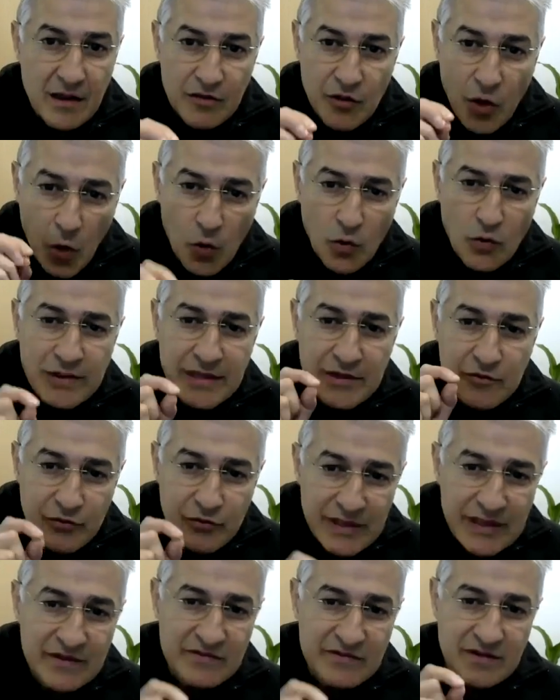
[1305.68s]
The only
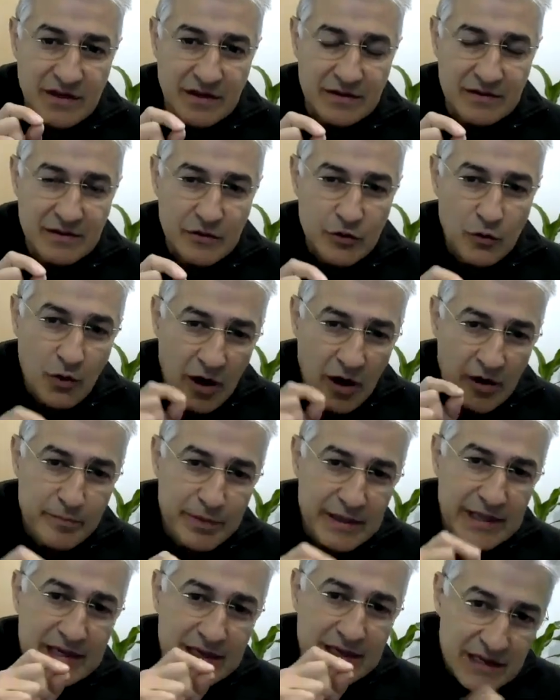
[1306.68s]
reason you are
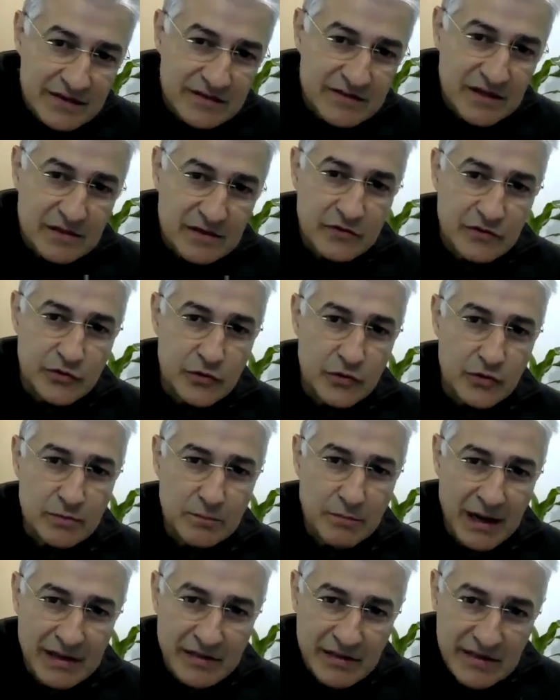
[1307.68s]
being listened to
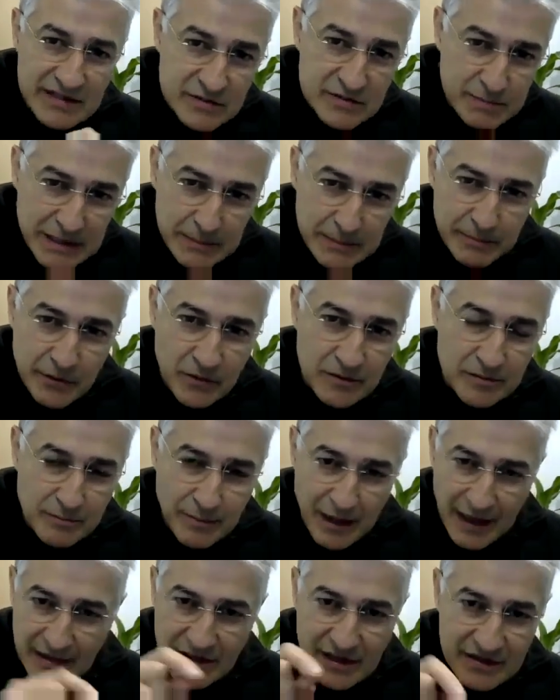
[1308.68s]
by these people,
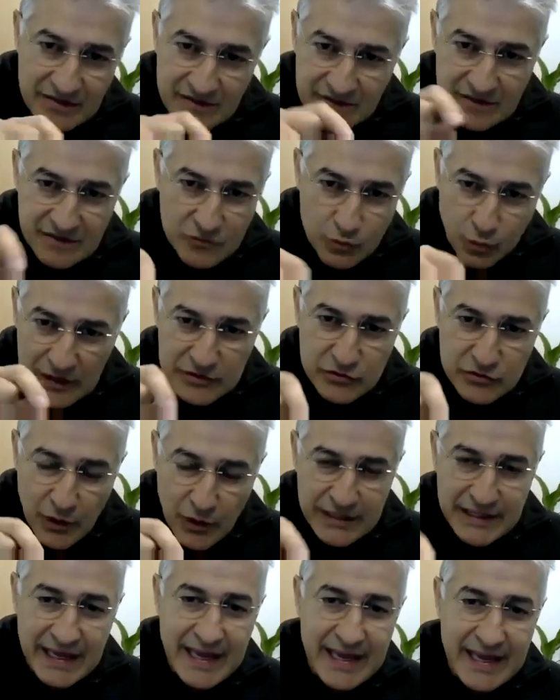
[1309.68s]
by these
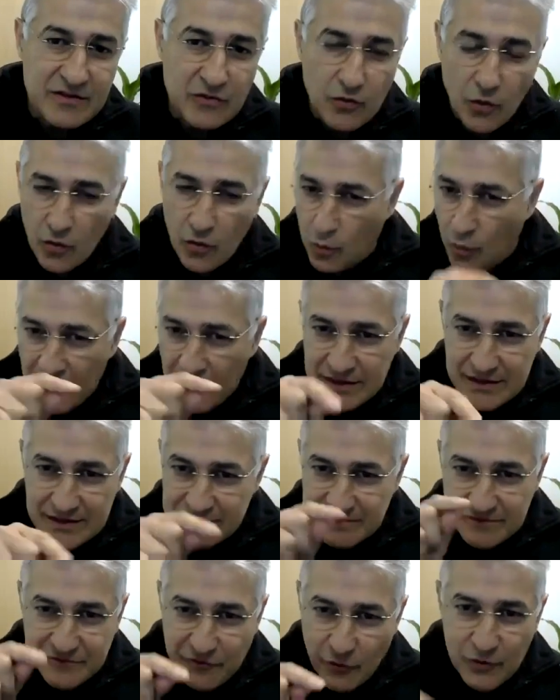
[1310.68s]
128 or
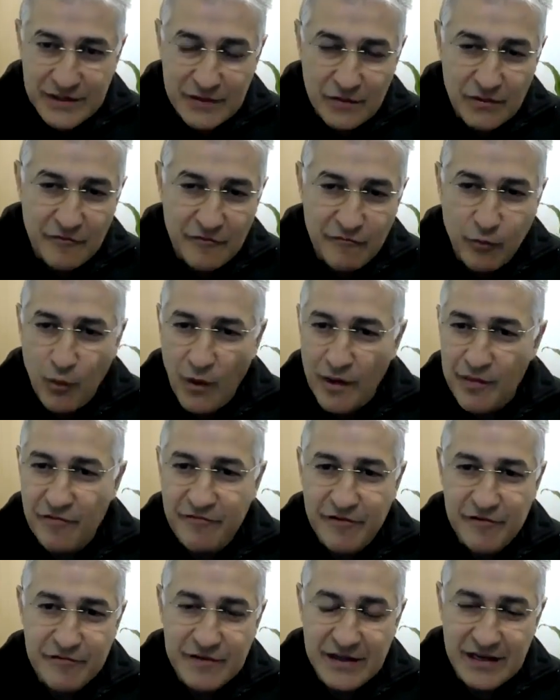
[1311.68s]

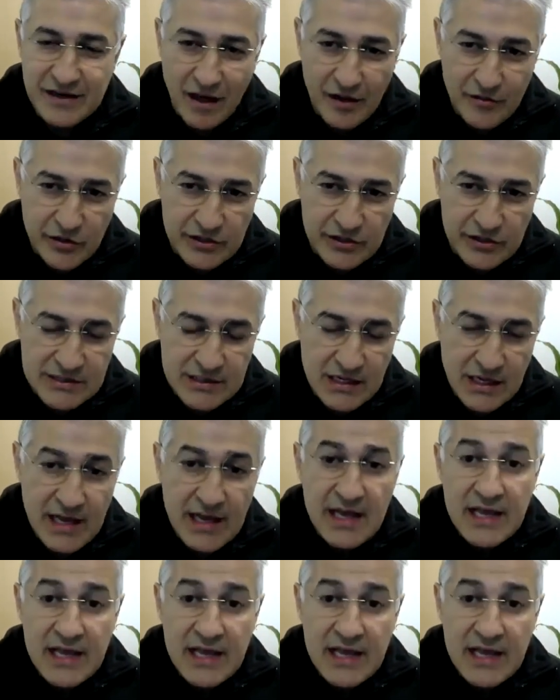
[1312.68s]
115 others,